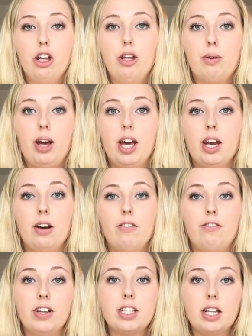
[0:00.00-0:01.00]
you can
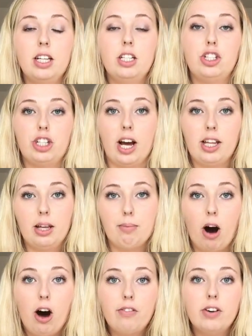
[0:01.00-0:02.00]
physically check
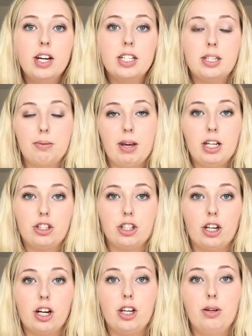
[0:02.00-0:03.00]
them off to make
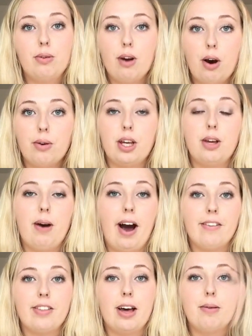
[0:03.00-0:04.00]
sure you know that you
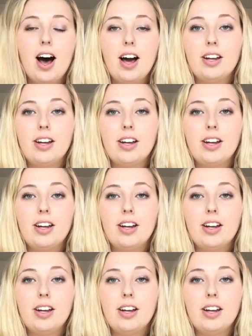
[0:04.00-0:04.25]
have them.